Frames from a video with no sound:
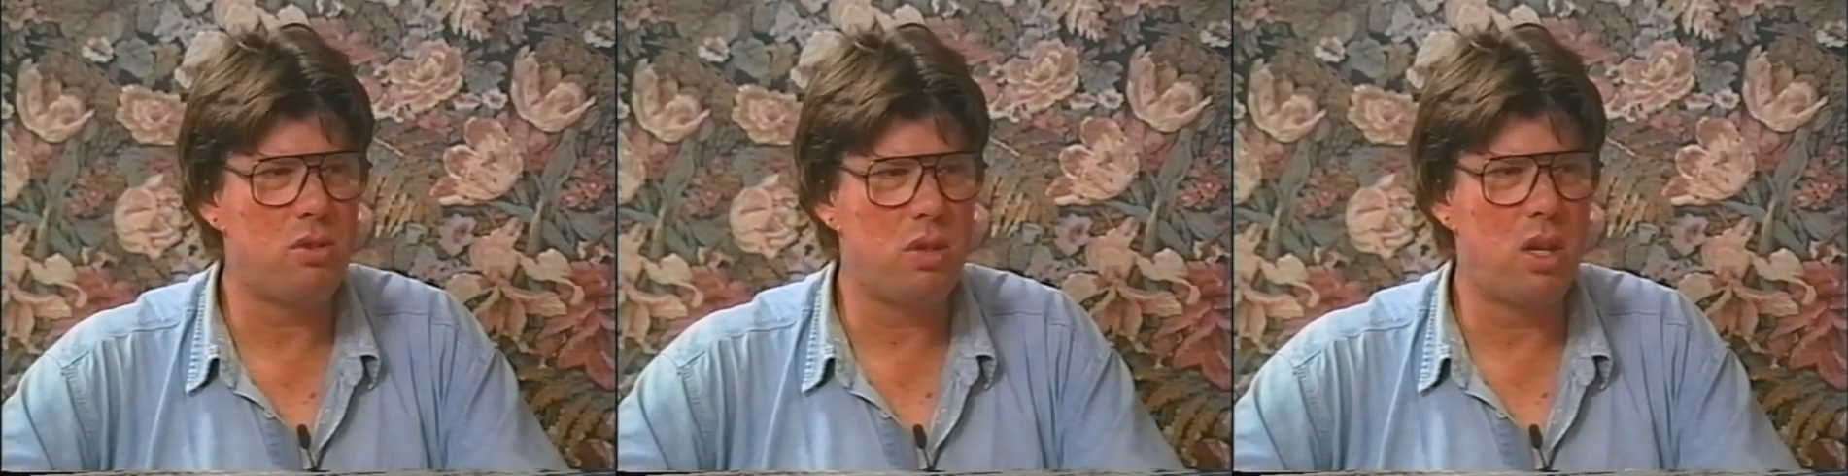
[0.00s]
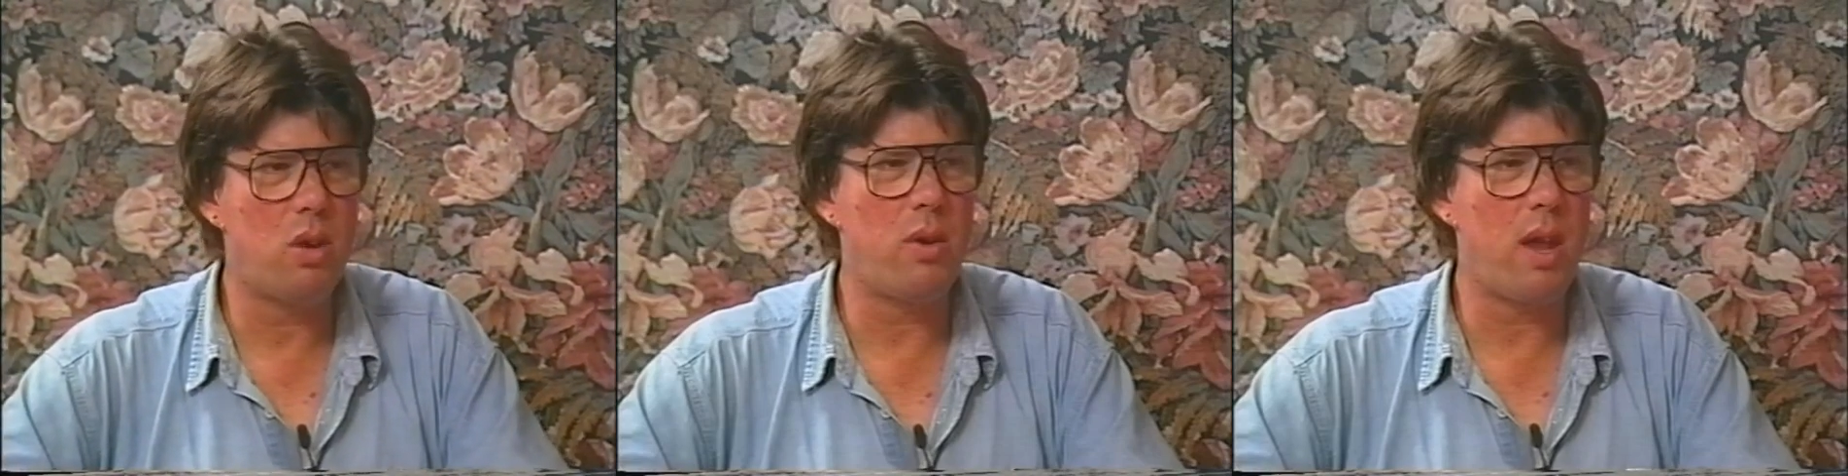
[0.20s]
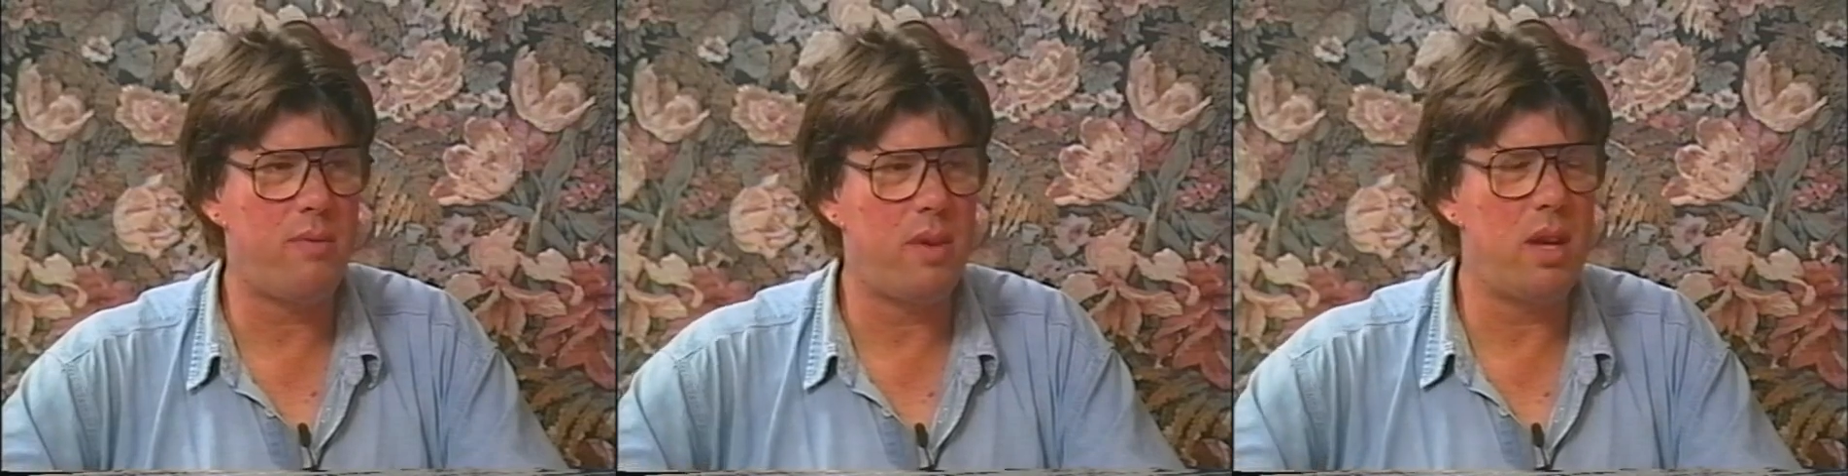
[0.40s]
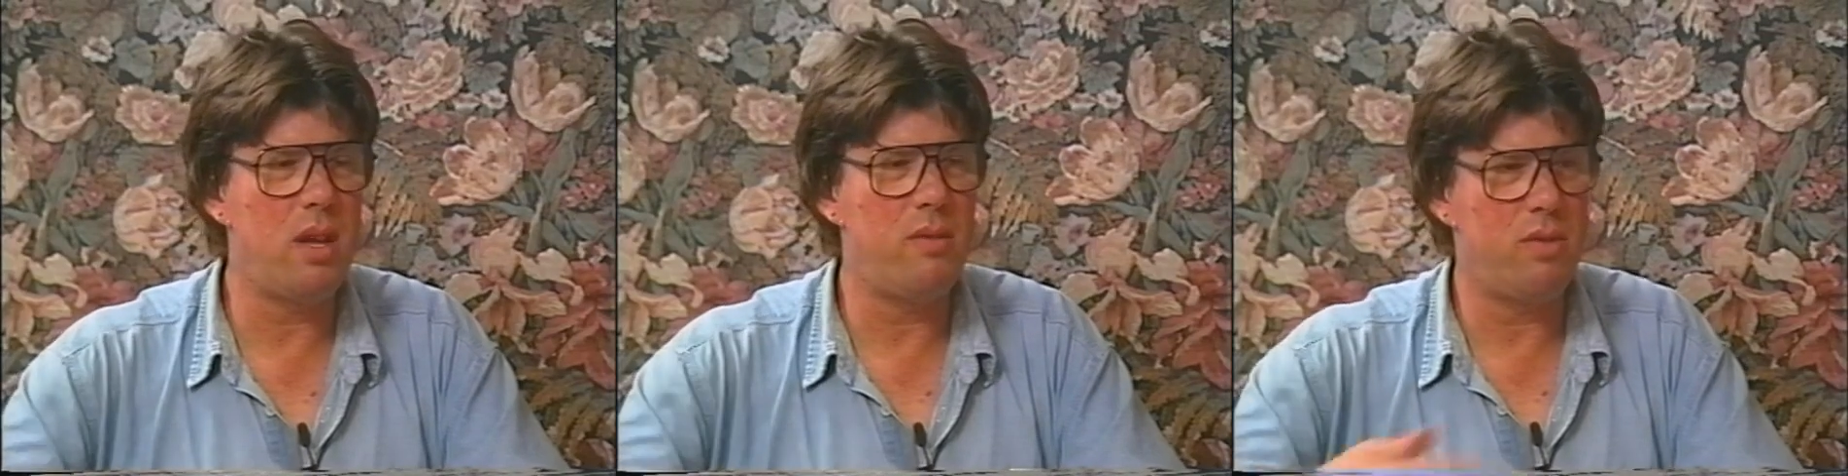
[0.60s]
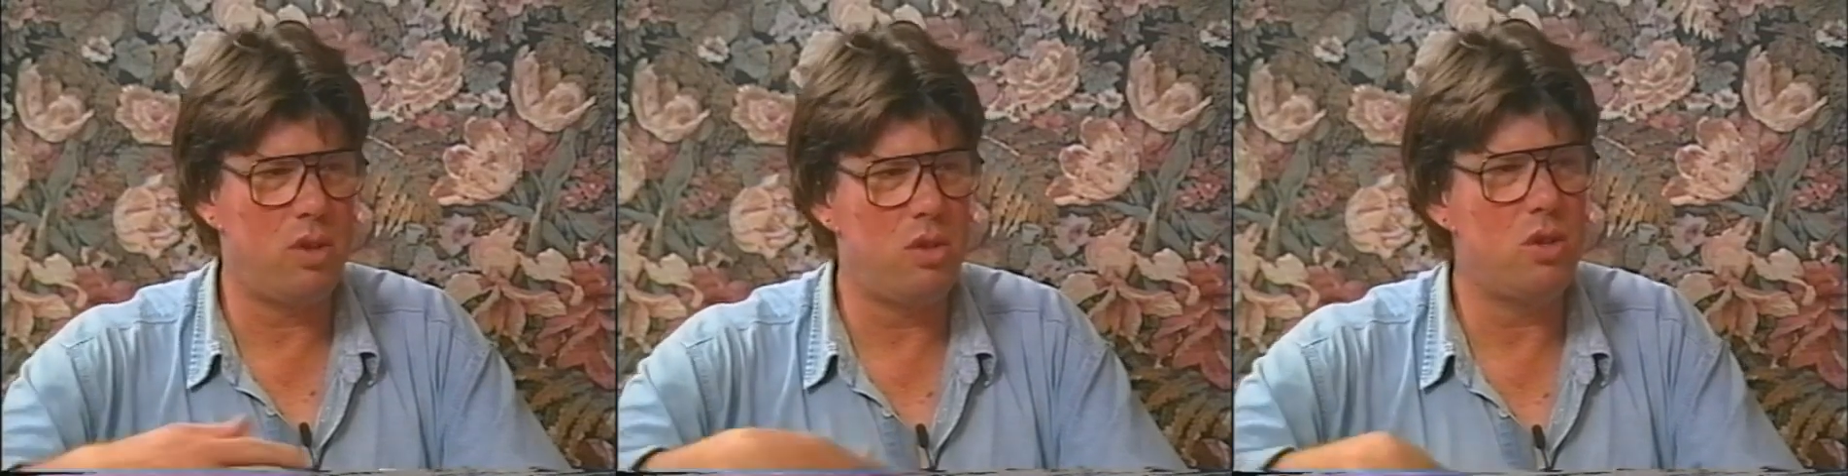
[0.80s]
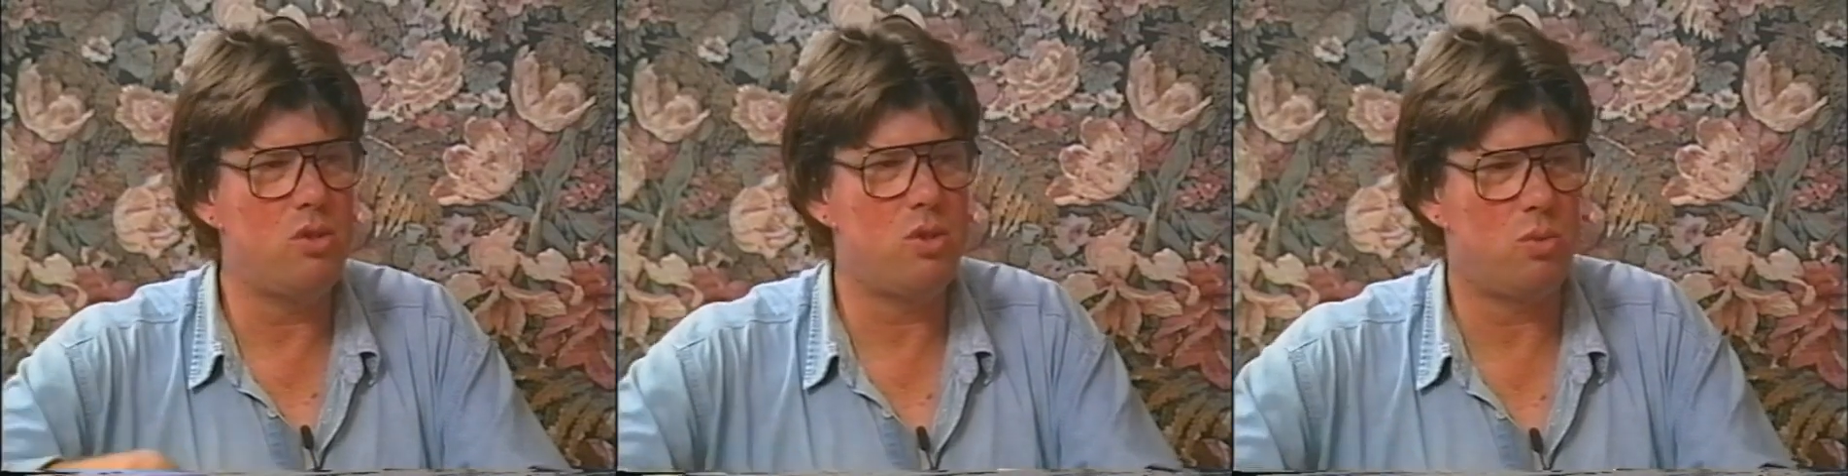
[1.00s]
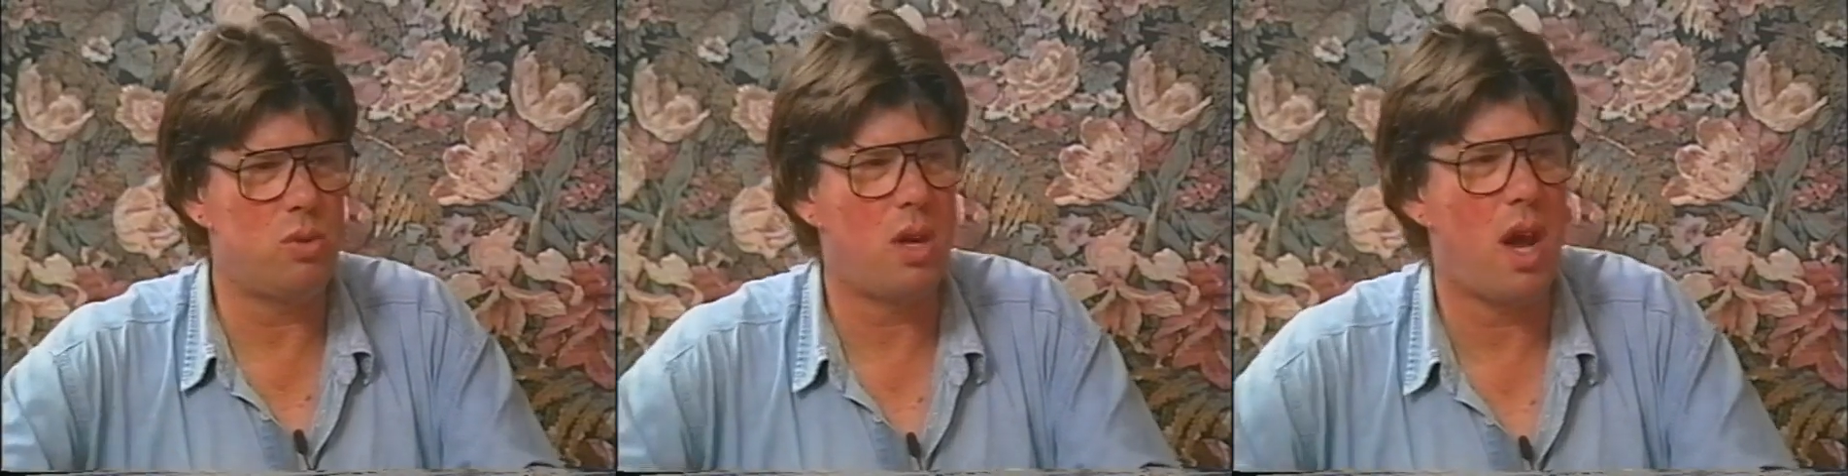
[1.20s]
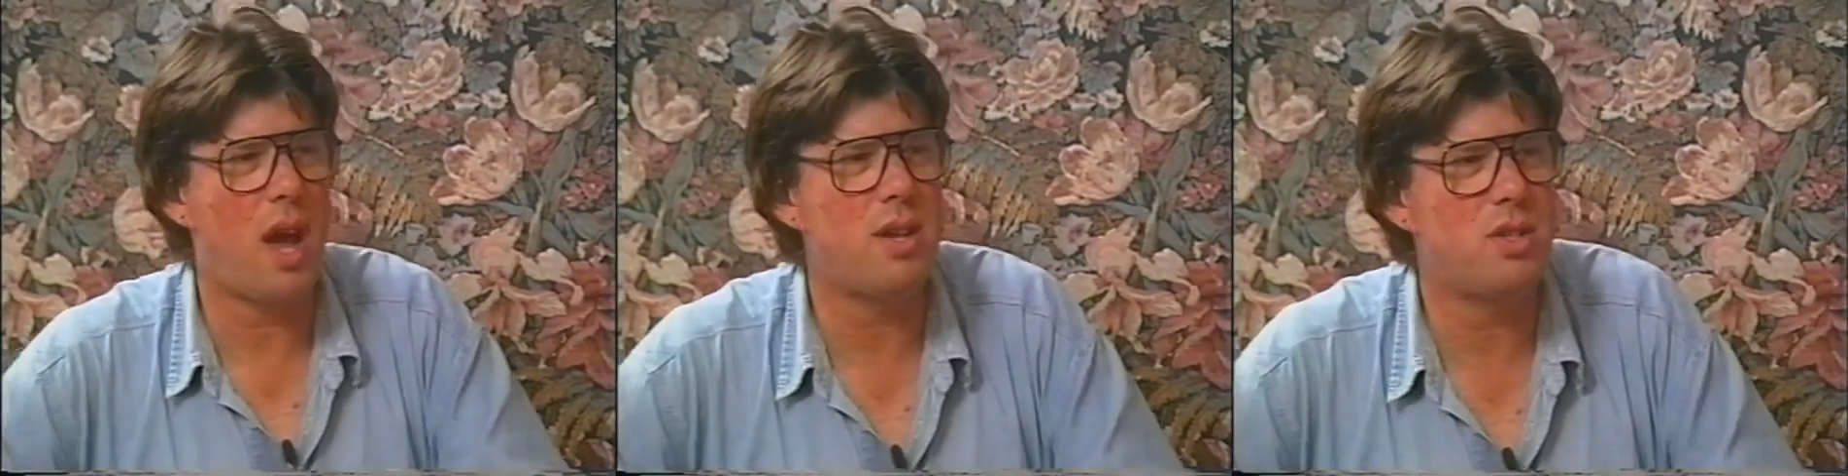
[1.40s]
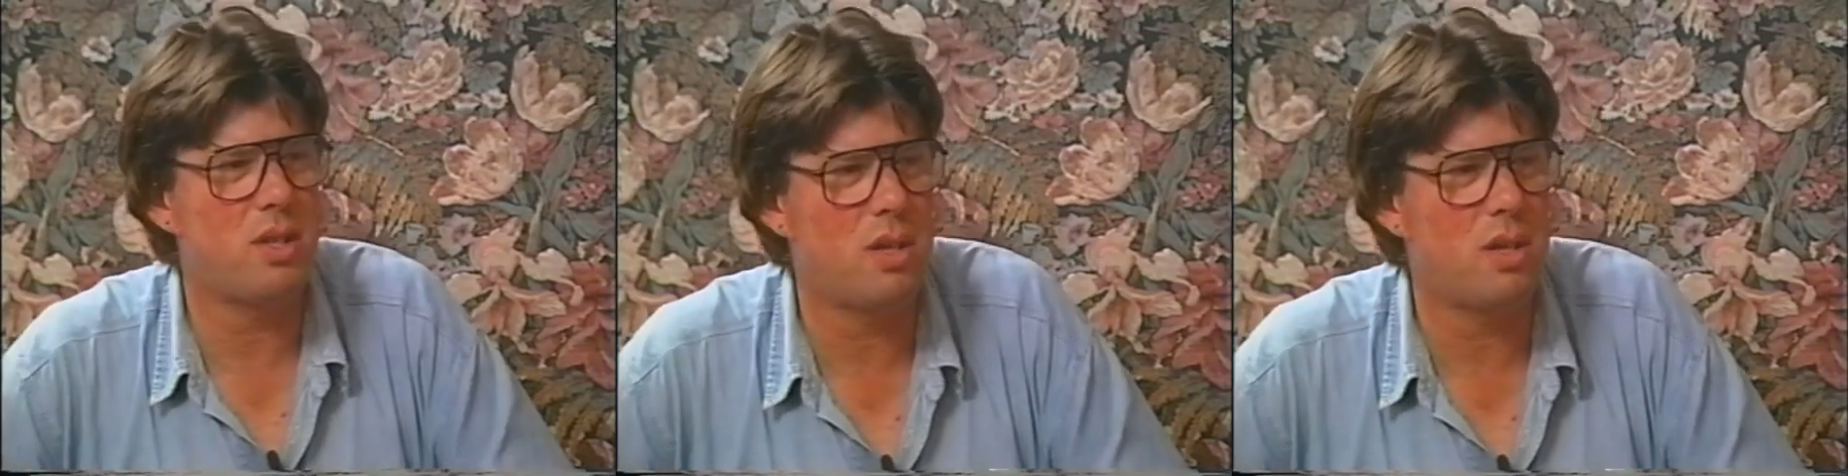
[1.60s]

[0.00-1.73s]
You don't have any of your usual guys